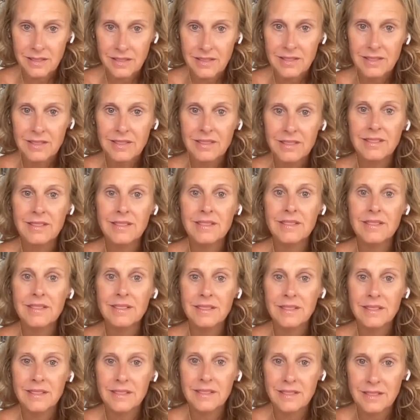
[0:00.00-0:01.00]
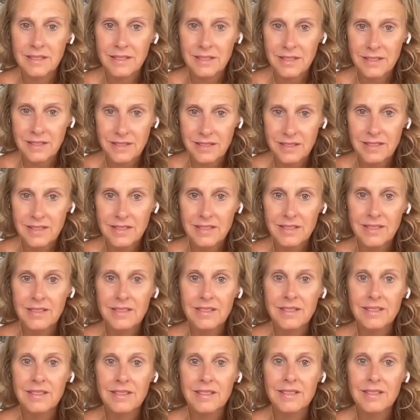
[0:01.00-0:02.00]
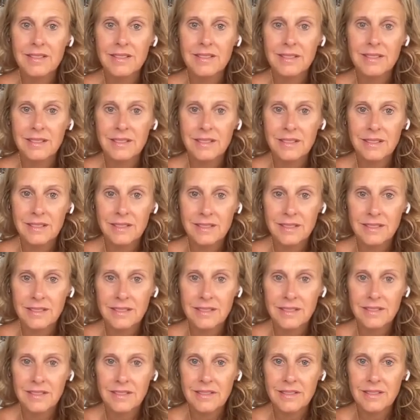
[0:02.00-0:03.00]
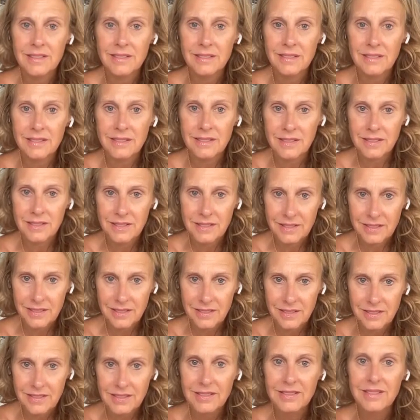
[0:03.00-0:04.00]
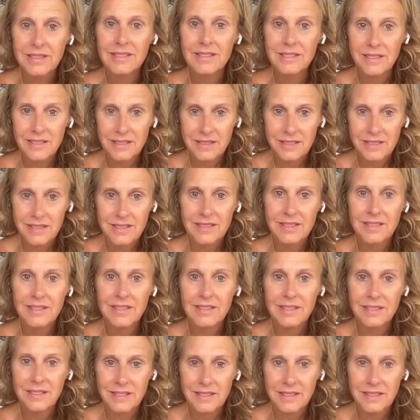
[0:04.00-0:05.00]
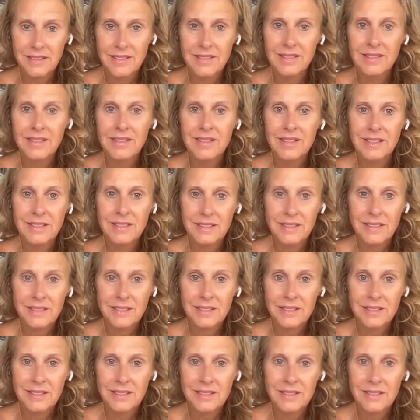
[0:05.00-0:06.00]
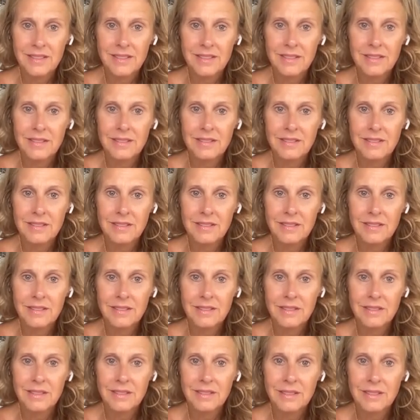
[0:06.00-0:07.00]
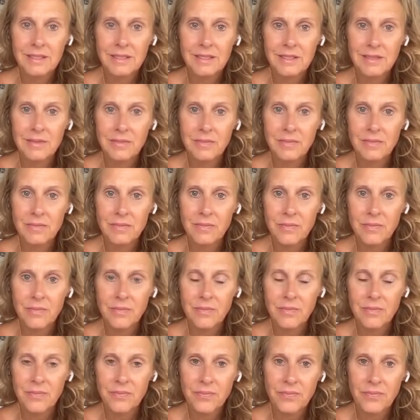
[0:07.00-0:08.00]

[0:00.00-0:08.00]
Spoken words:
(not speaking)